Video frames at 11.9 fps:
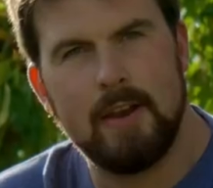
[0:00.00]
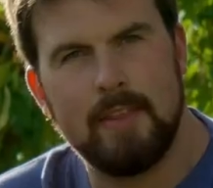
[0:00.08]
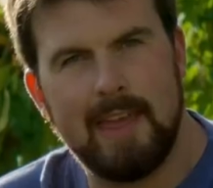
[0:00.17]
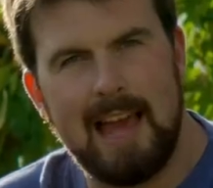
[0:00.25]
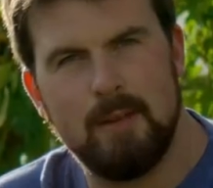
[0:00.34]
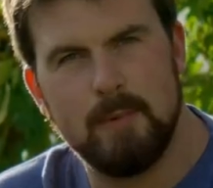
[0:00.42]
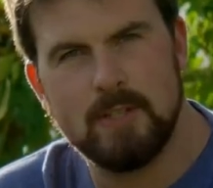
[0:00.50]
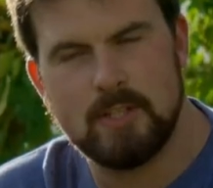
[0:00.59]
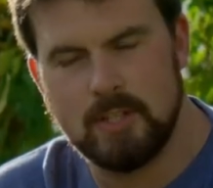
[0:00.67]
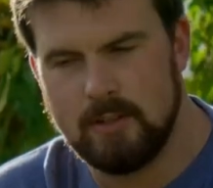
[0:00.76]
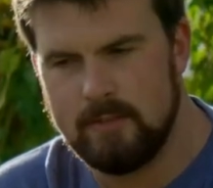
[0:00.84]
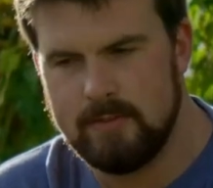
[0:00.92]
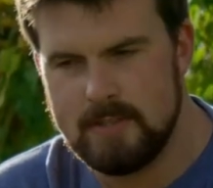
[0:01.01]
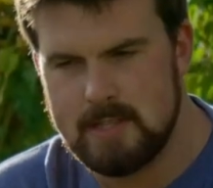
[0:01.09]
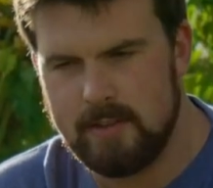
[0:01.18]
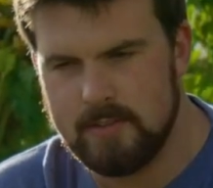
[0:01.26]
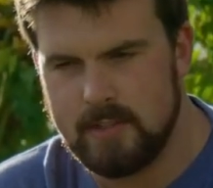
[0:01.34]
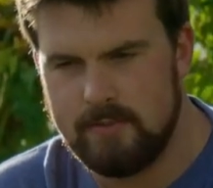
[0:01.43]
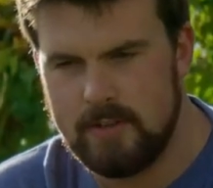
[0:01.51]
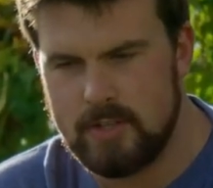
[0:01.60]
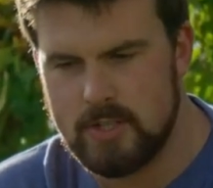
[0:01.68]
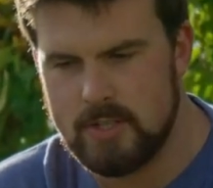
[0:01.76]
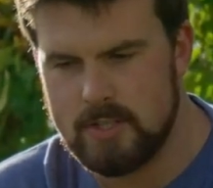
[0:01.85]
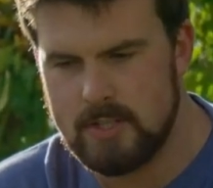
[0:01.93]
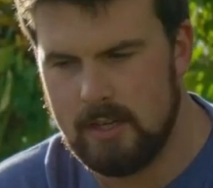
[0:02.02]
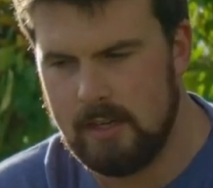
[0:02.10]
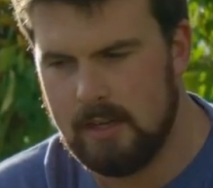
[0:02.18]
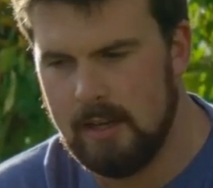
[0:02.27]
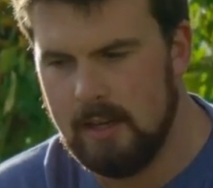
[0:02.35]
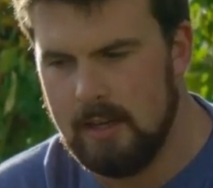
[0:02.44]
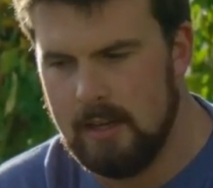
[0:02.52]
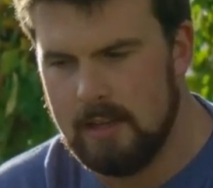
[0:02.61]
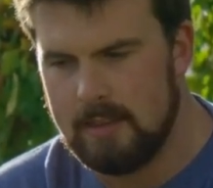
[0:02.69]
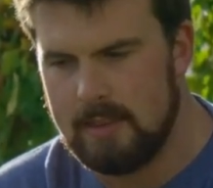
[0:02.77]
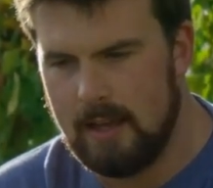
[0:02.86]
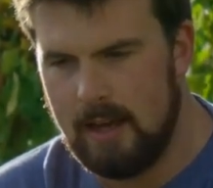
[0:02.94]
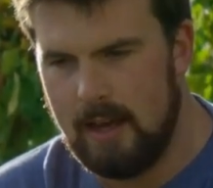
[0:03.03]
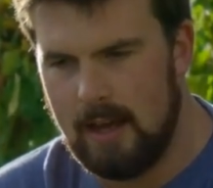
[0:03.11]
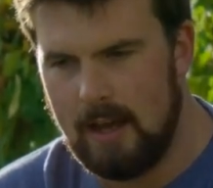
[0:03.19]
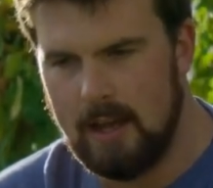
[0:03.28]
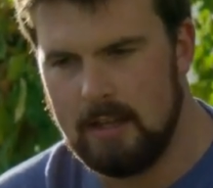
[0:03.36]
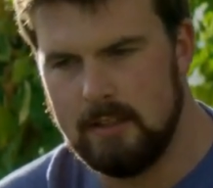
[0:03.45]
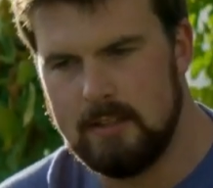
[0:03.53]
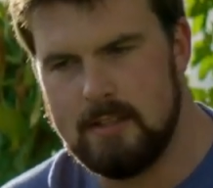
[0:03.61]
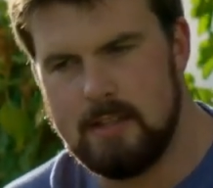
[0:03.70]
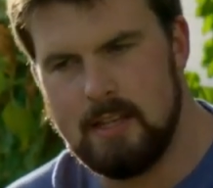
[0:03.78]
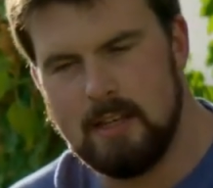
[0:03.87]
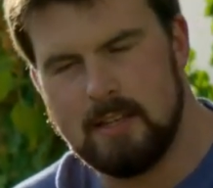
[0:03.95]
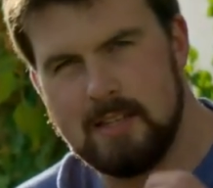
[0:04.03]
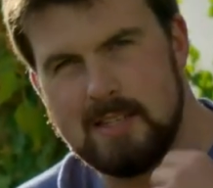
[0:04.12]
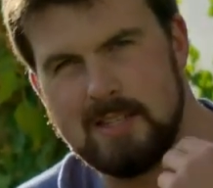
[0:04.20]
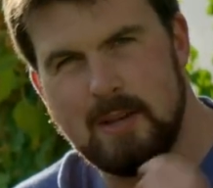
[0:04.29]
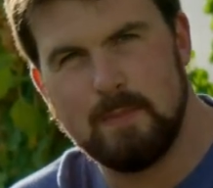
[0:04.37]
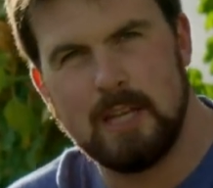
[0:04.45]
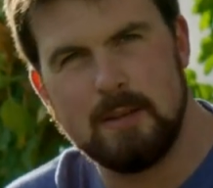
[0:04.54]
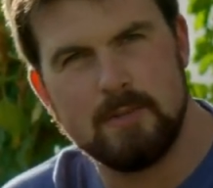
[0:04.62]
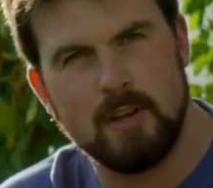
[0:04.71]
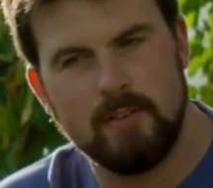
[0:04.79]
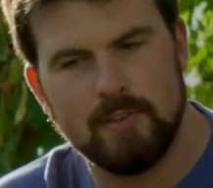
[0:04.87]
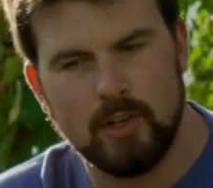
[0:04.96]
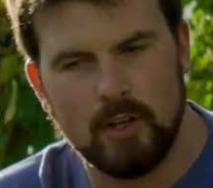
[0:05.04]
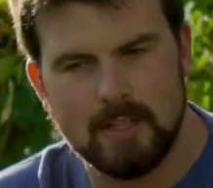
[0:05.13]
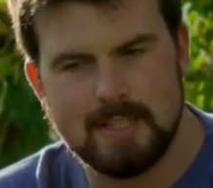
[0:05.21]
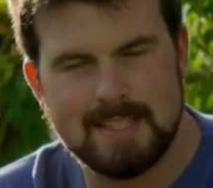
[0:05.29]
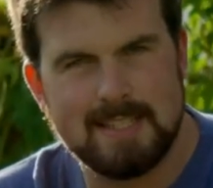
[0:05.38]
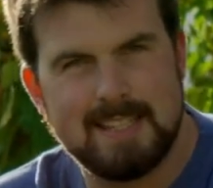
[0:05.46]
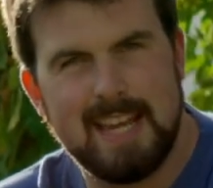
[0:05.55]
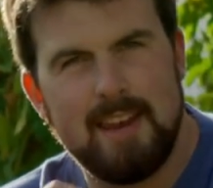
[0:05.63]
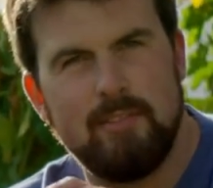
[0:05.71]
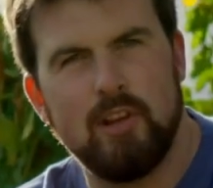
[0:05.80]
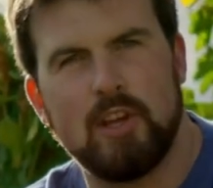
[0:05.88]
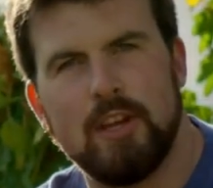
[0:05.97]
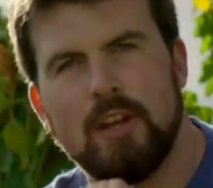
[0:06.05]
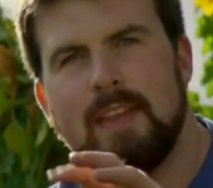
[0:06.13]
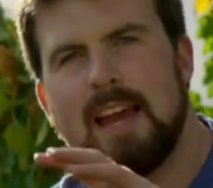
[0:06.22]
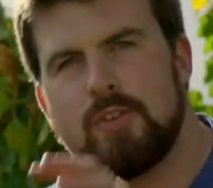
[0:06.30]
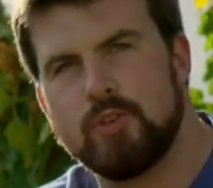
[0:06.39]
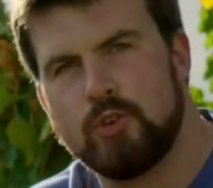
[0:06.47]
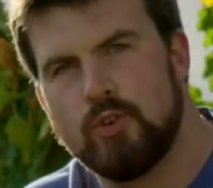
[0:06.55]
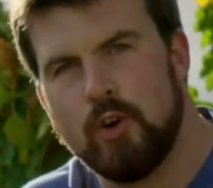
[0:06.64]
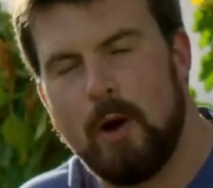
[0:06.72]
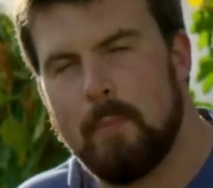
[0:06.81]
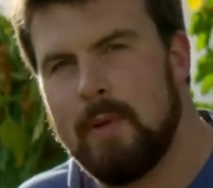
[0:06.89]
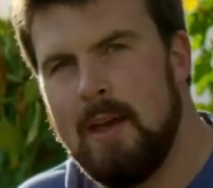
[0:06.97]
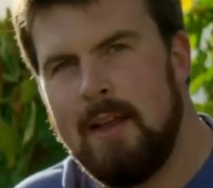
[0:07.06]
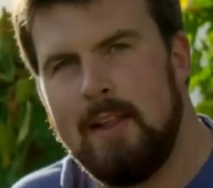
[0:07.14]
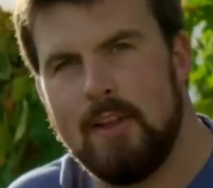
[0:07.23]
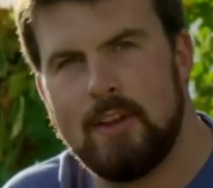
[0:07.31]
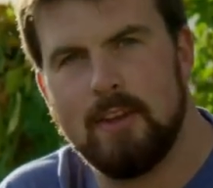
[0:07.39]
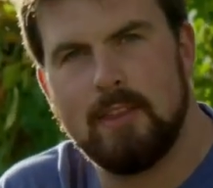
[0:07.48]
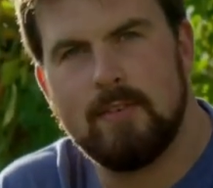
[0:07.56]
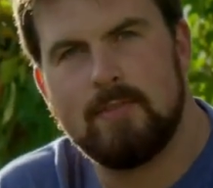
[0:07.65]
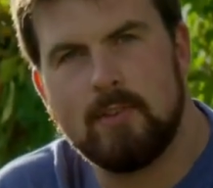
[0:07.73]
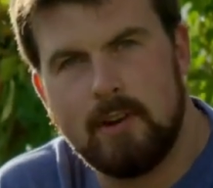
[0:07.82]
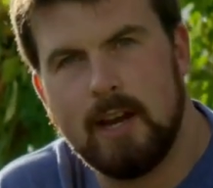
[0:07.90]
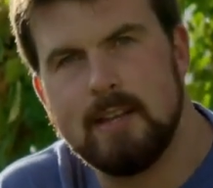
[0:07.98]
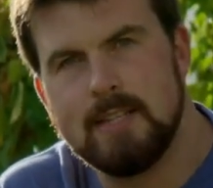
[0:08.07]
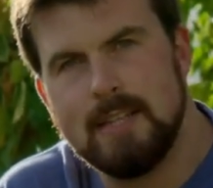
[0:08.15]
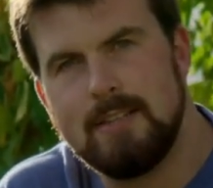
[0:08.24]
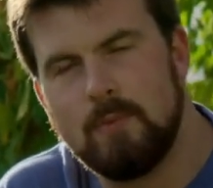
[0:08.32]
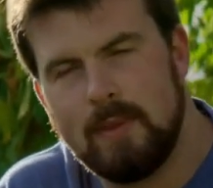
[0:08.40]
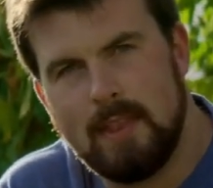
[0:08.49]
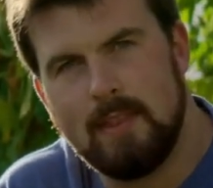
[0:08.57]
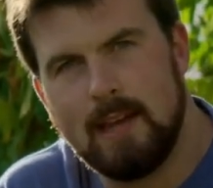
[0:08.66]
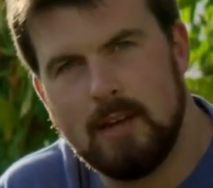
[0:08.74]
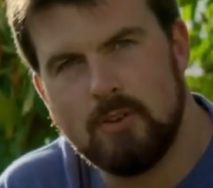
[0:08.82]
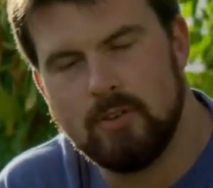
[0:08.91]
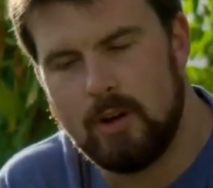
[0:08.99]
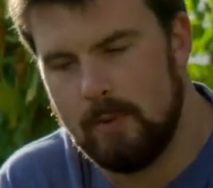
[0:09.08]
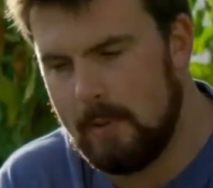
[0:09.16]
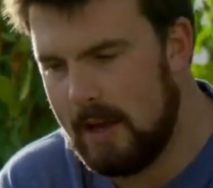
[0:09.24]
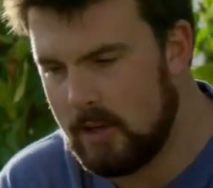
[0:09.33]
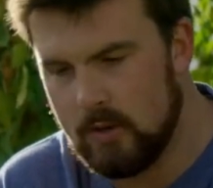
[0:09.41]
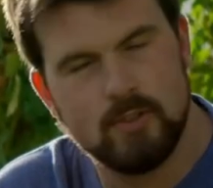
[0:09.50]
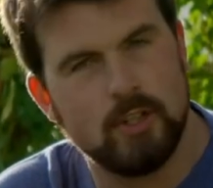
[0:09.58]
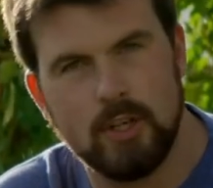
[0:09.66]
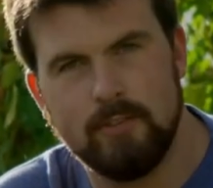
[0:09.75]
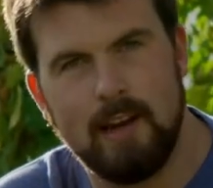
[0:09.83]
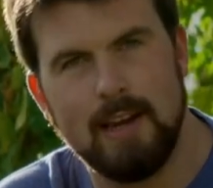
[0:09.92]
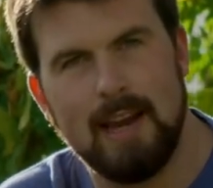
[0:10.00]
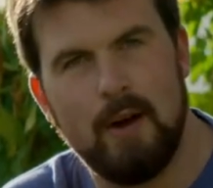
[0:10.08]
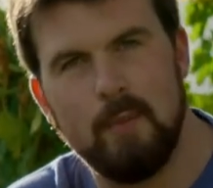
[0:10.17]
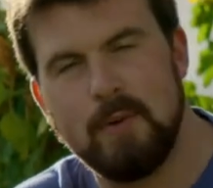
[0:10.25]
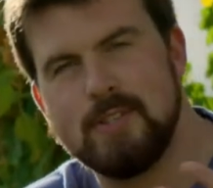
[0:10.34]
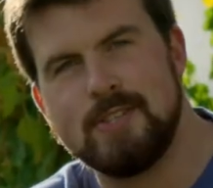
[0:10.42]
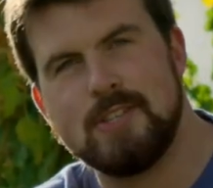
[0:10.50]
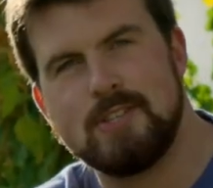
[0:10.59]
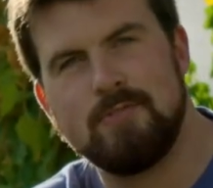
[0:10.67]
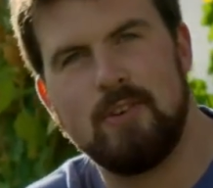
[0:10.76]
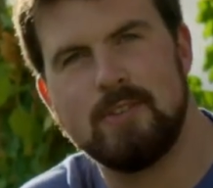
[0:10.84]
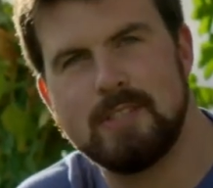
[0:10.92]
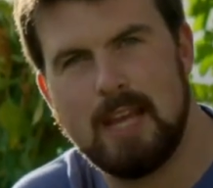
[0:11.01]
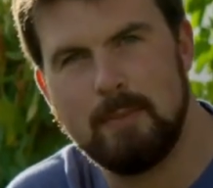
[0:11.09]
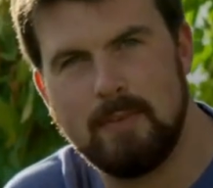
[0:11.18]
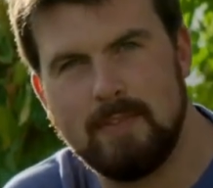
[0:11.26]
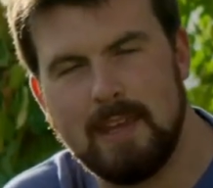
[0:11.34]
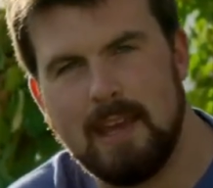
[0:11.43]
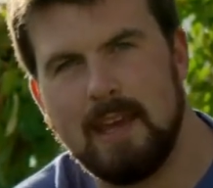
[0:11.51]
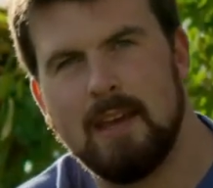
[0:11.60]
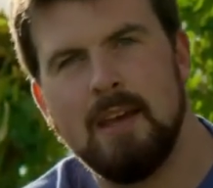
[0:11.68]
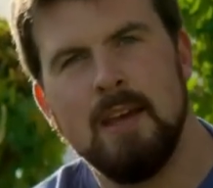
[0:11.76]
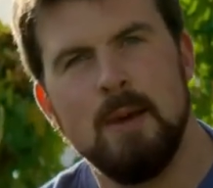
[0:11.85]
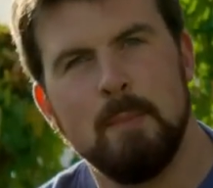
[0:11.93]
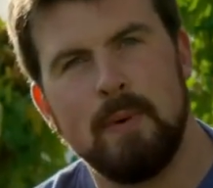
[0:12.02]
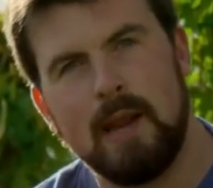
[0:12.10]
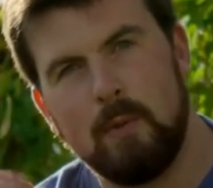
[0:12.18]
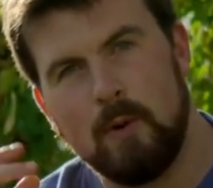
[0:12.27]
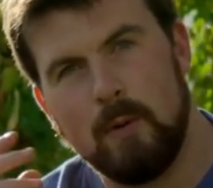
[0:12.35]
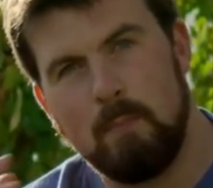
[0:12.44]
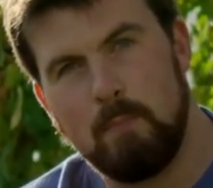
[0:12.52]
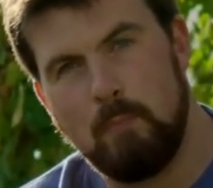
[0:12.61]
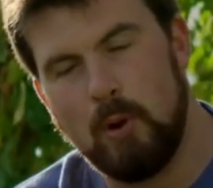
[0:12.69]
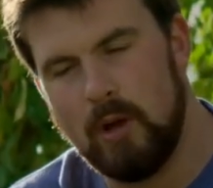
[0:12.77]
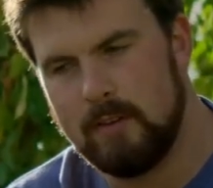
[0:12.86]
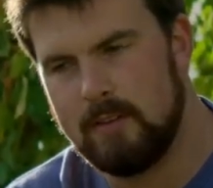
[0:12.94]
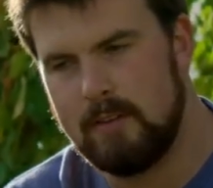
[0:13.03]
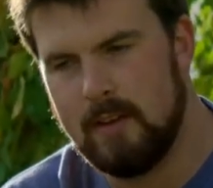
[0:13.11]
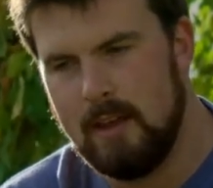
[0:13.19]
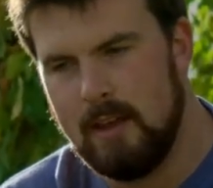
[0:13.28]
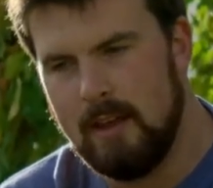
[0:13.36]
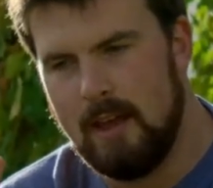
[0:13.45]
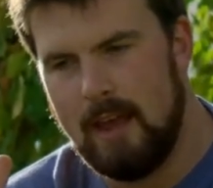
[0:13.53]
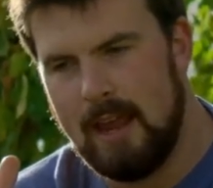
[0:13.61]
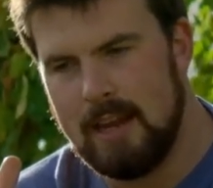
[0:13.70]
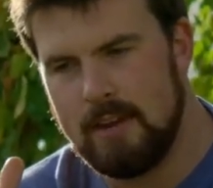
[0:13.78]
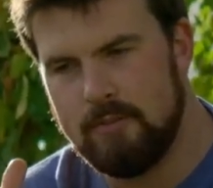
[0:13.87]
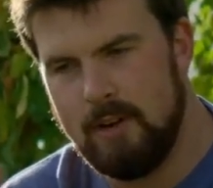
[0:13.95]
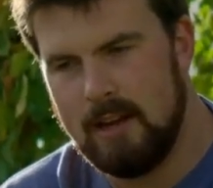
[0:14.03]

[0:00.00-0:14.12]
Another element of self-sufficiency that I think is sometimes overlooked is instead of looking at the actual crop, look at the varieties within that crop. I can't show you right now because it's the wrong time of year, but I want to put a